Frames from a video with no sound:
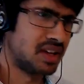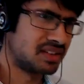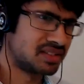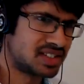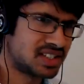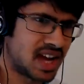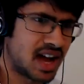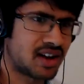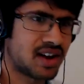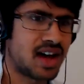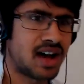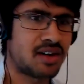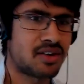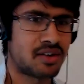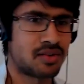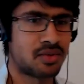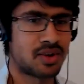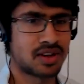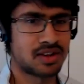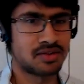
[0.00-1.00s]
shout out,
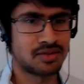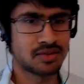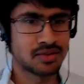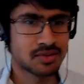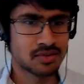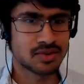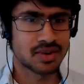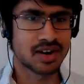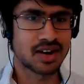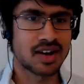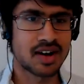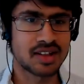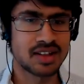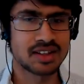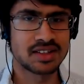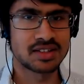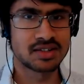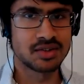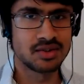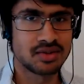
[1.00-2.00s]
or what you want to call
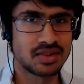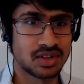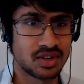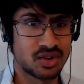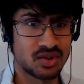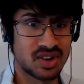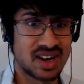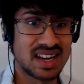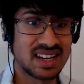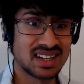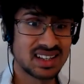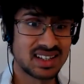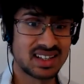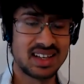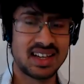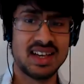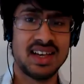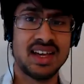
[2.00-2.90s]
it, to Grin.